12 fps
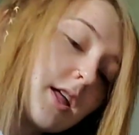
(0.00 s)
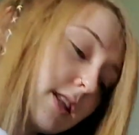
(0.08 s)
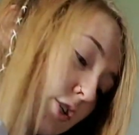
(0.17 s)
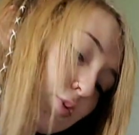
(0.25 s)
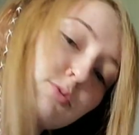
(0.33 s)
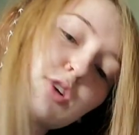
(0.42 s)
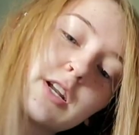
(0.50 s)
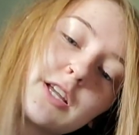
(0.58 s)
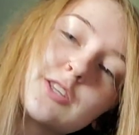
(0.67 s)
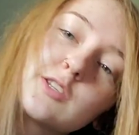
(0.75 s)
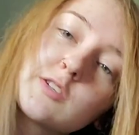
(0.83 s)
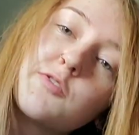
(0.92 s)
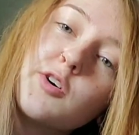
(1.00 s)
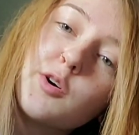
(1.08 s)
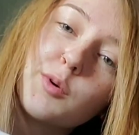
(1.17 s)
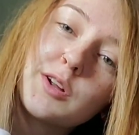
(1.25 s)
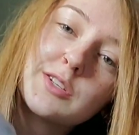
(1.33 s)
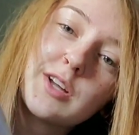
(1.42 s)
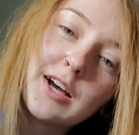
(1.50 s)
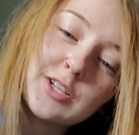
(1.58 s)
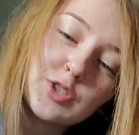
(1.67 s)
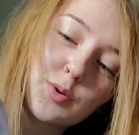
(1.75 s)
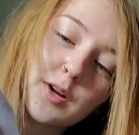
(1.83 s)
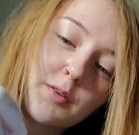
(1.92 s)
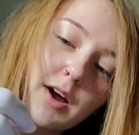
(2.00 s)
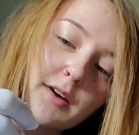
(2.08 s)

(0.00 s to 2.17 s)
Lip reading: That's why I'm trying to get this foot one done so I don't